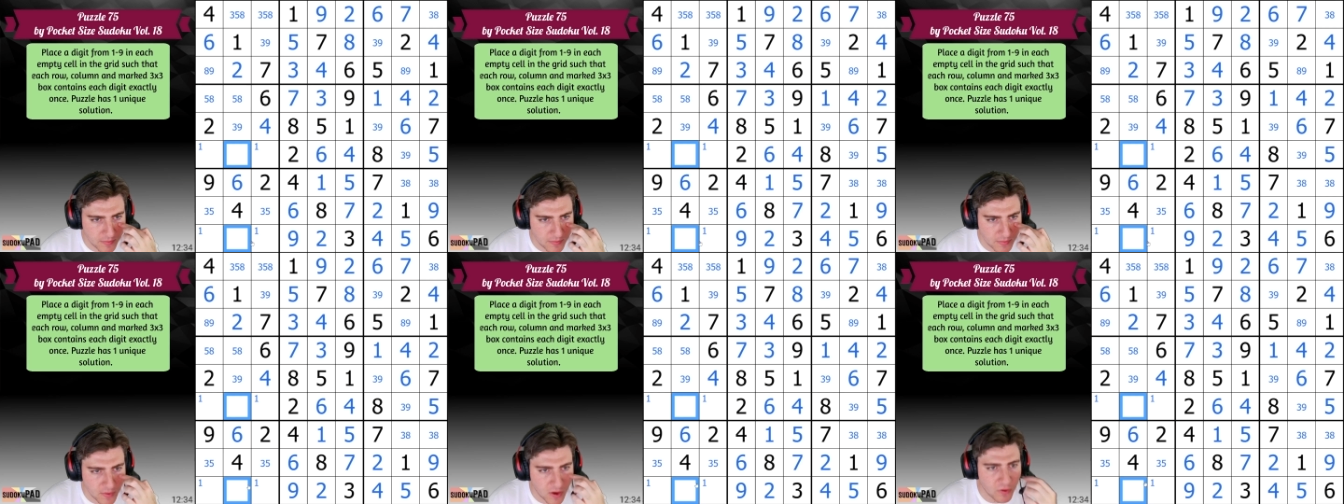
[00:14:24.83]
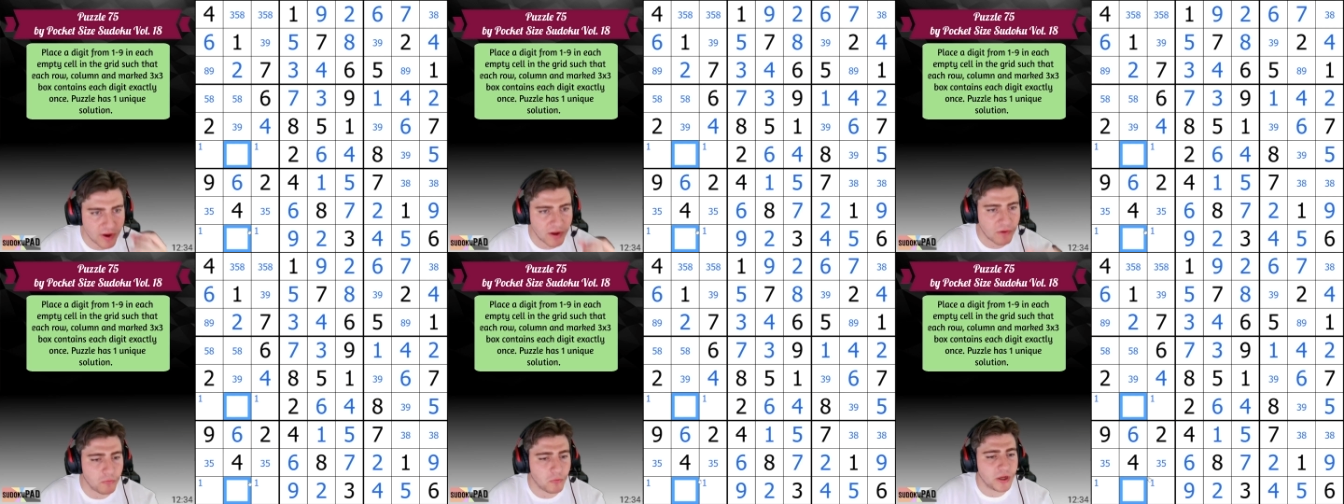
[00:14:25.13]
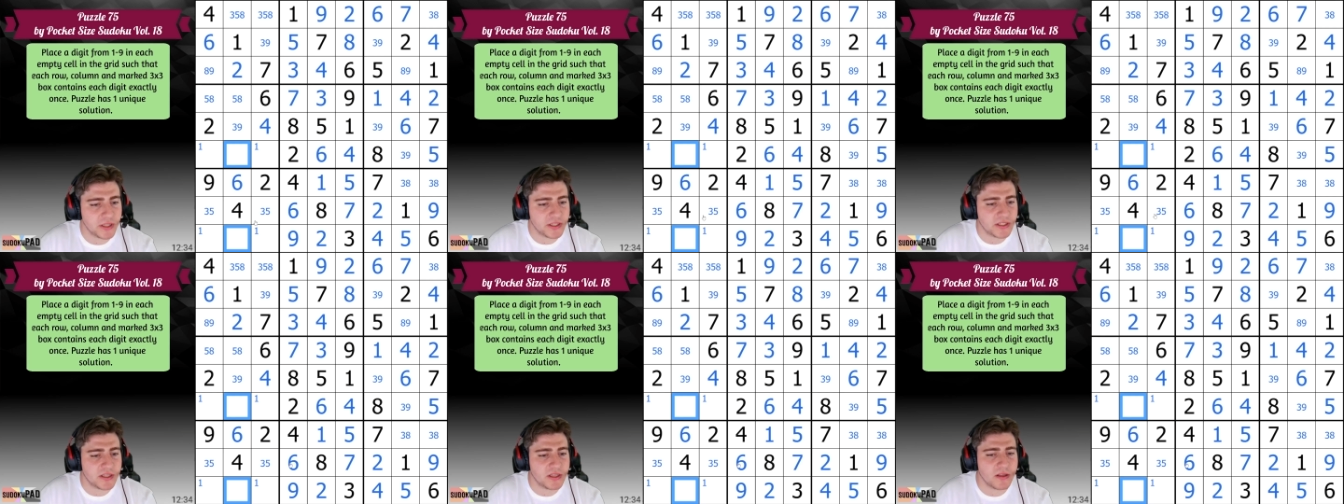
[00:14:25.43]
All right,
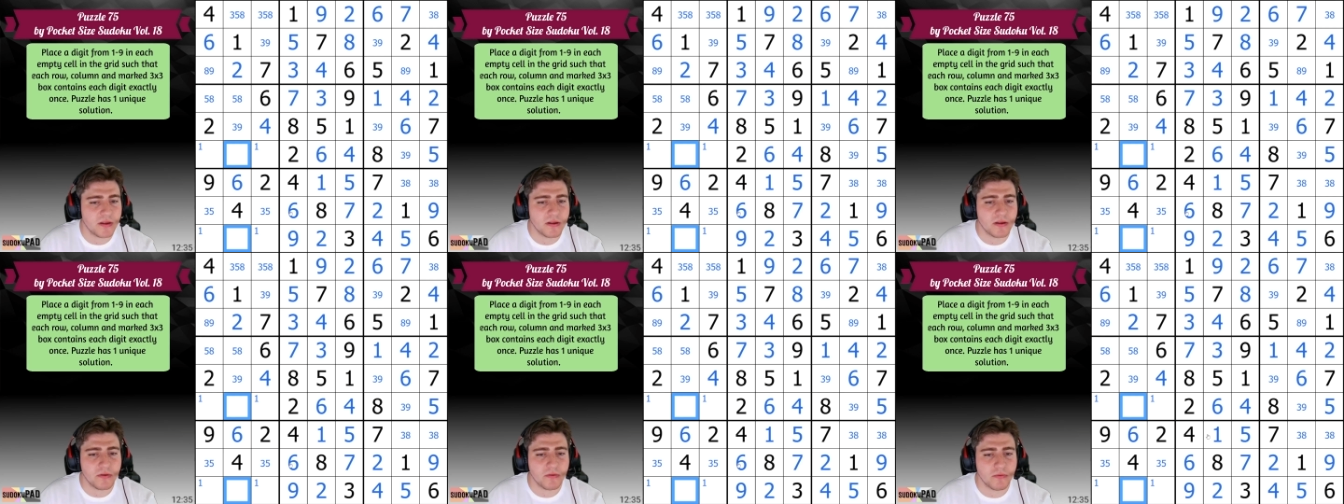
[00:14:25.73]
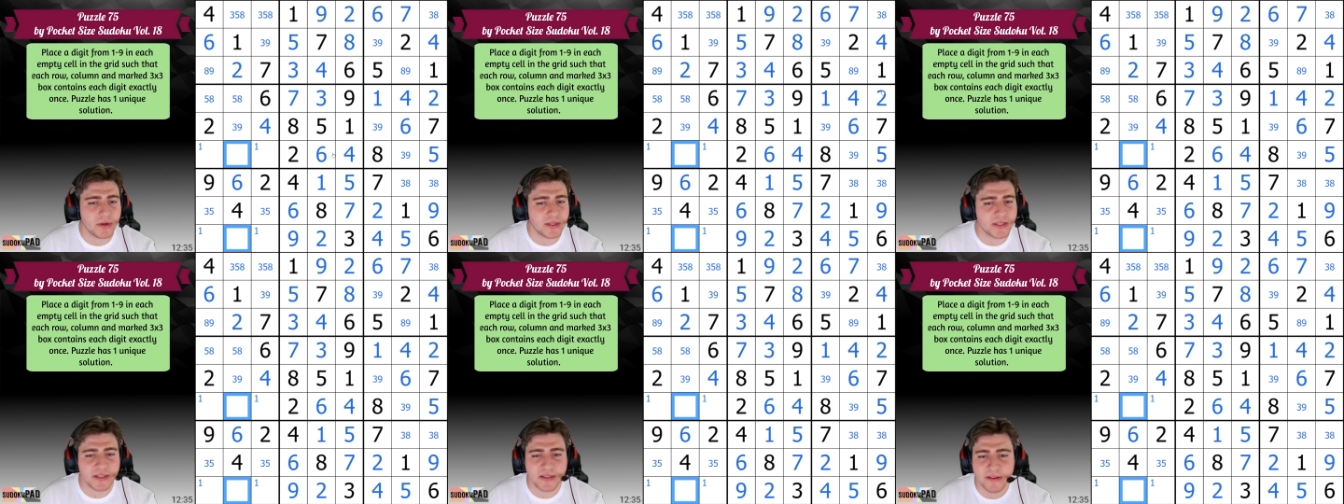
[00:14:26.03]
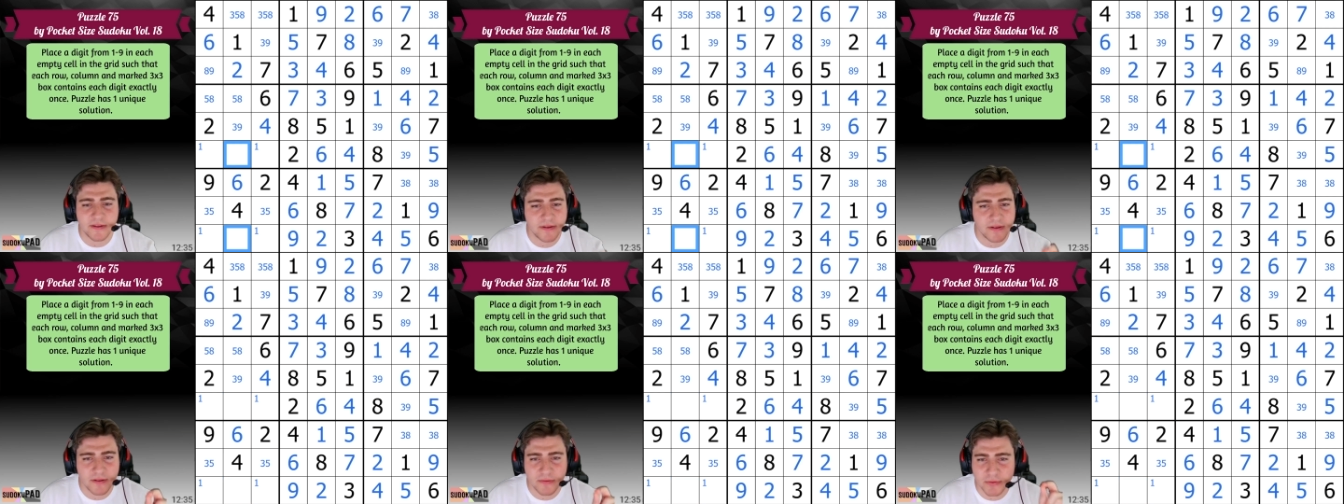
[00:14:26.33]
what's the
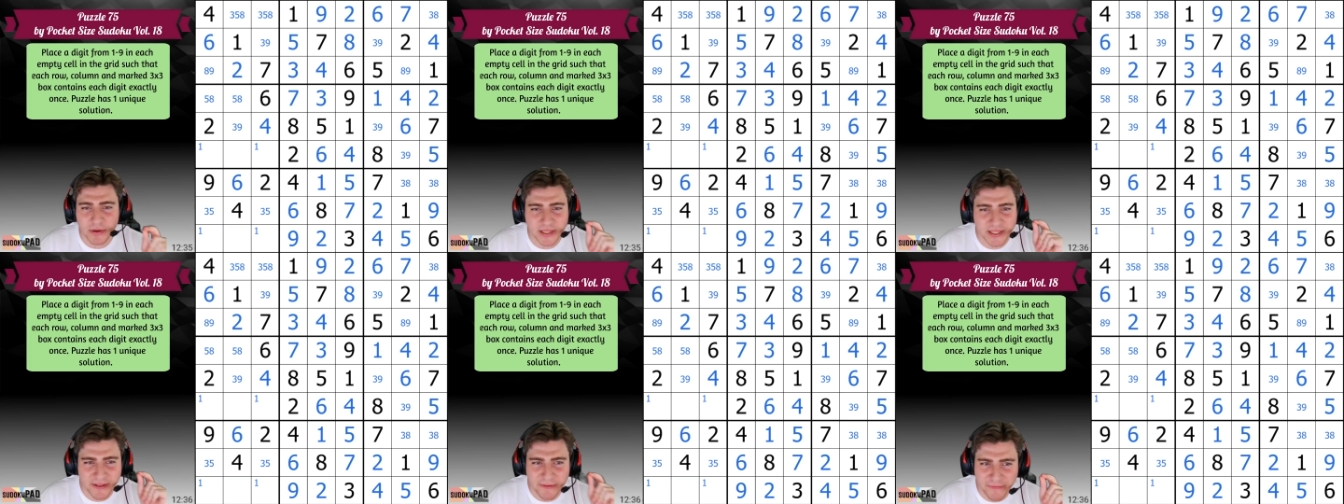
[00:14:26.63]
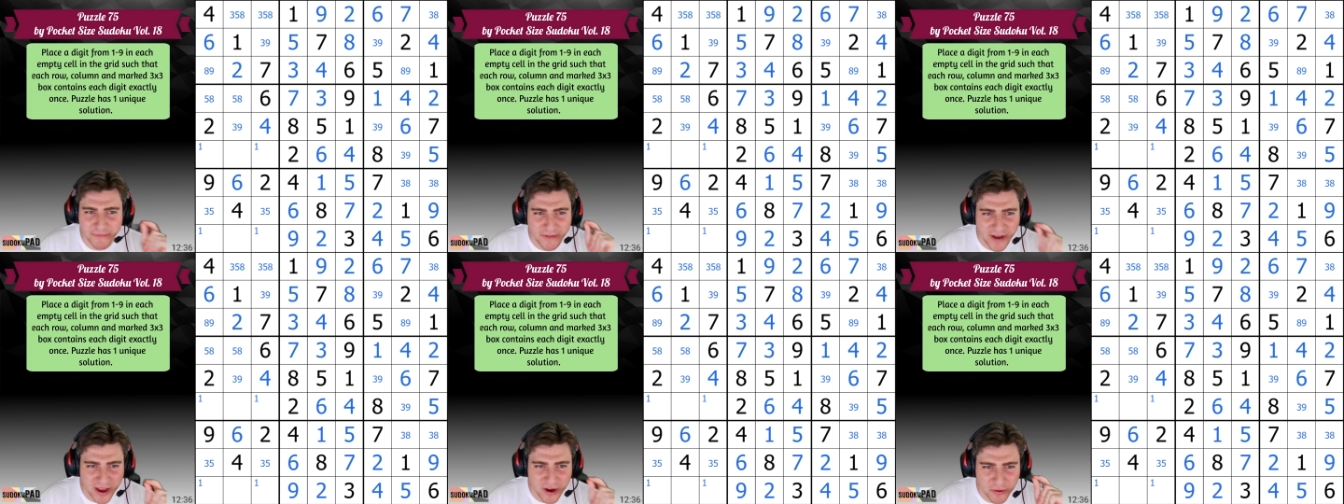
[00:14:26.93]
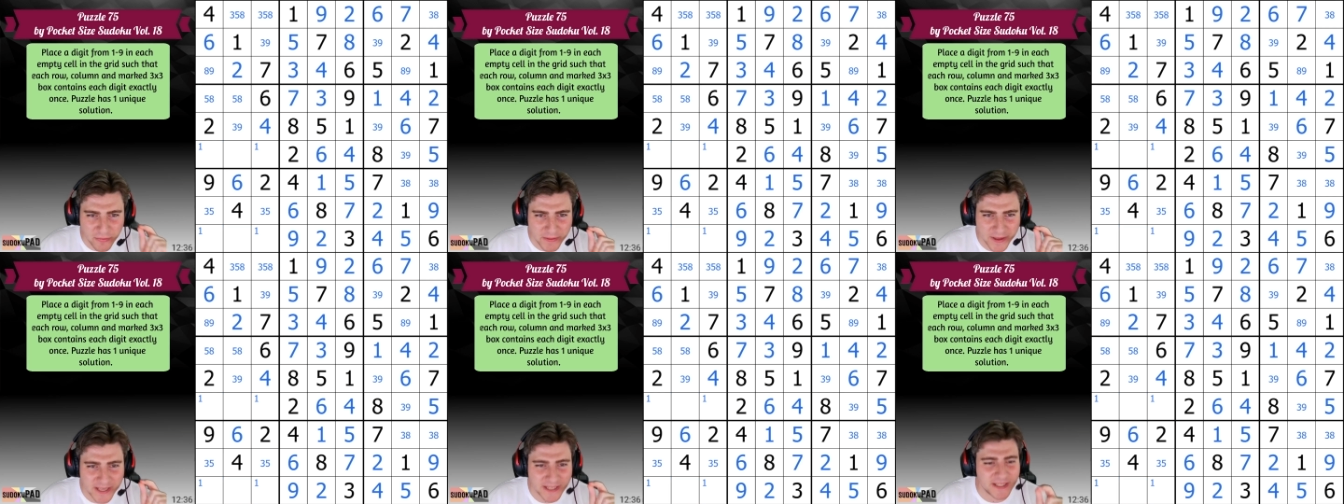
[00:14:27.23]

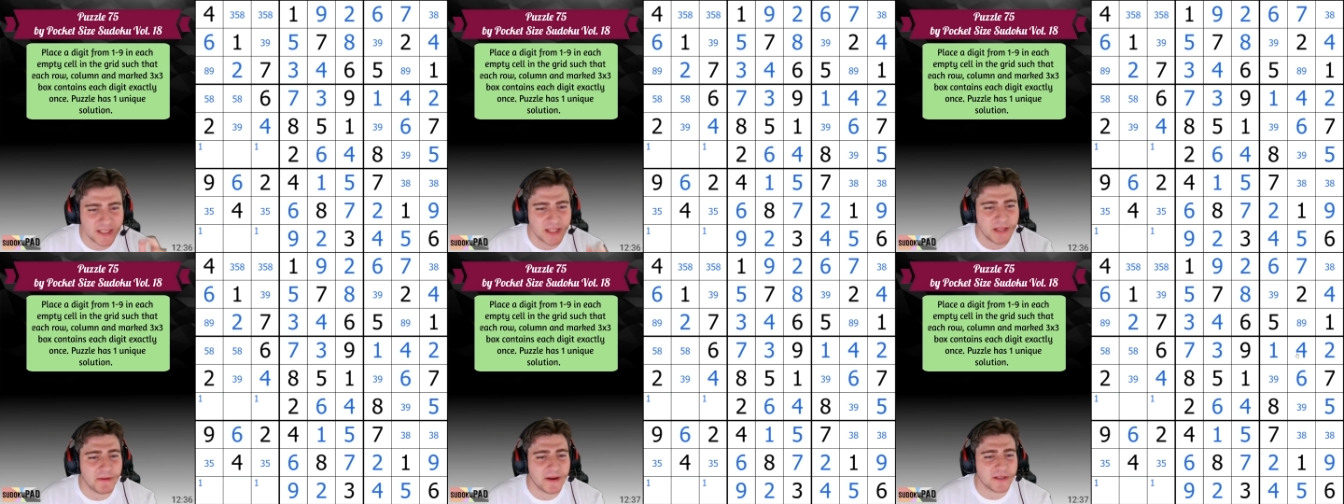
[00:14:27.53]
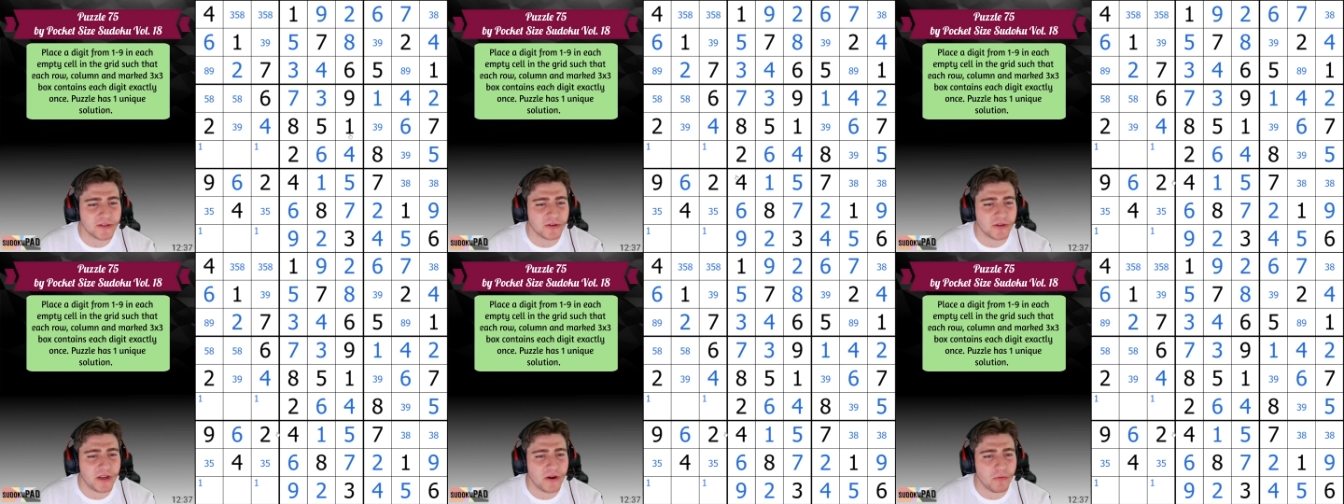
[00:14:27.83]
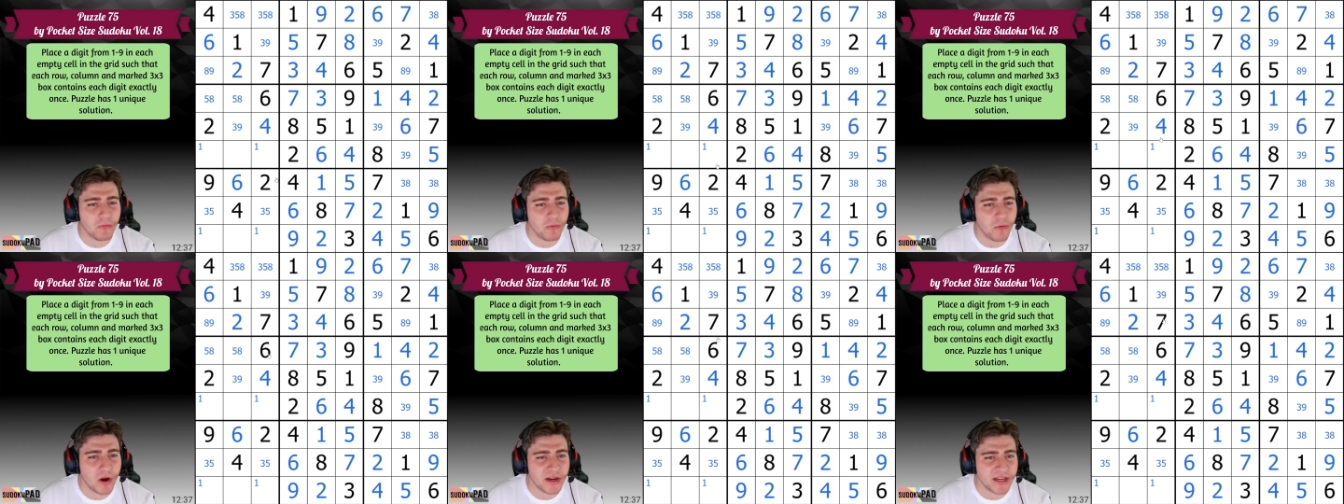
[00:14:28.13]
final piece of the puzzle here?
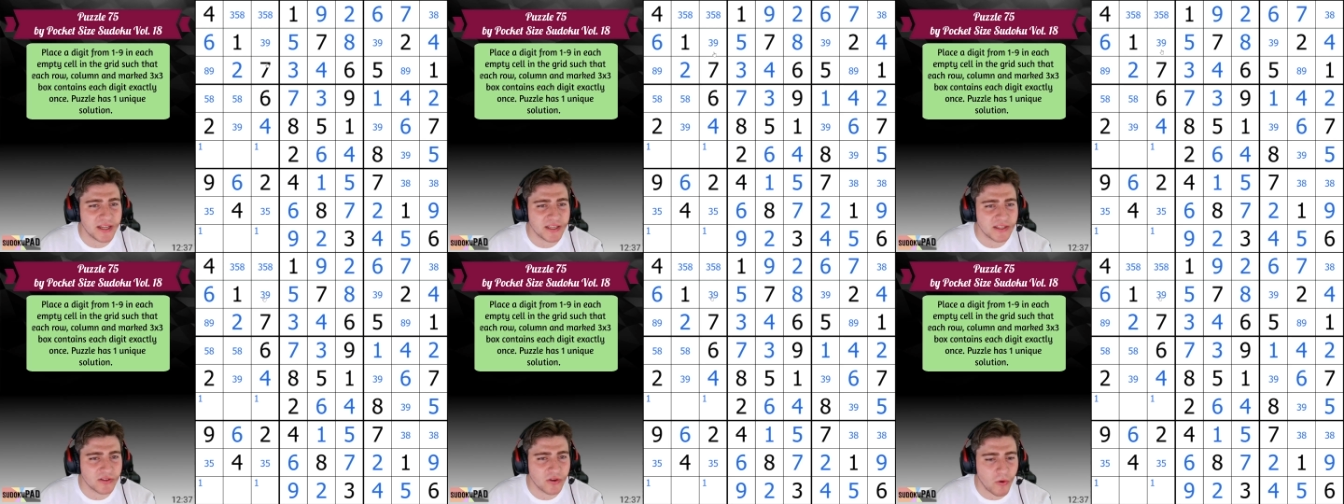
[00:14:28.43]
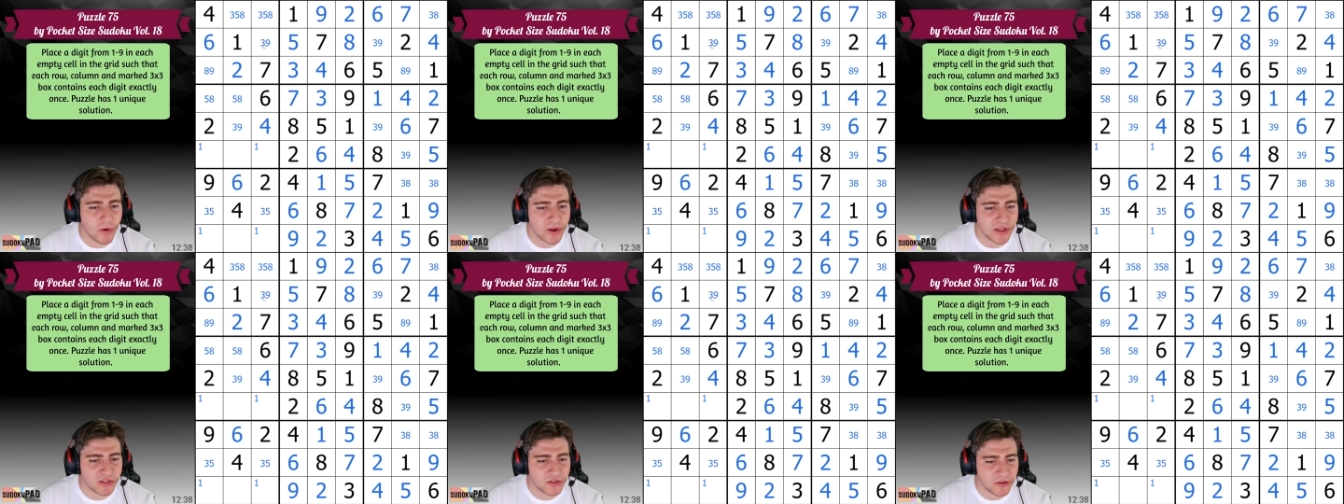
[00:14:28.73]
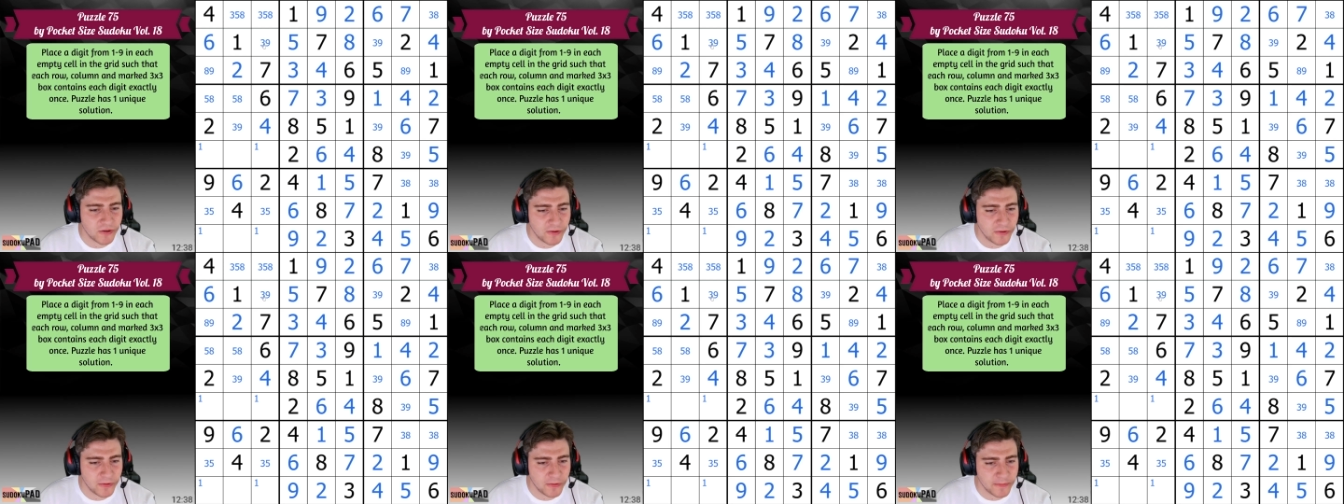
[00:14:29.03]
What is going
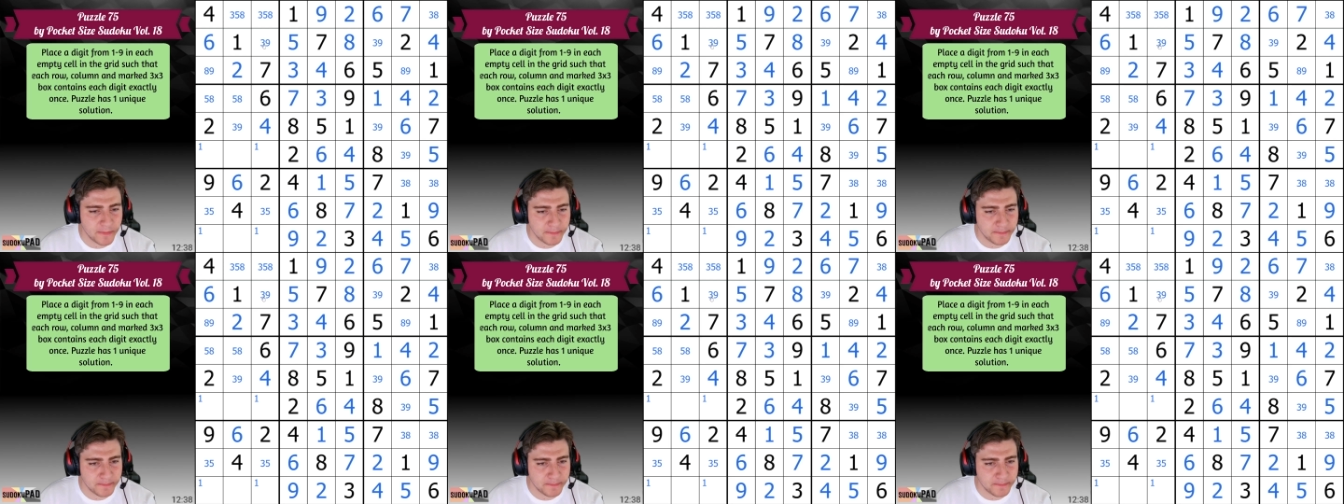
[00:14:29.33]
to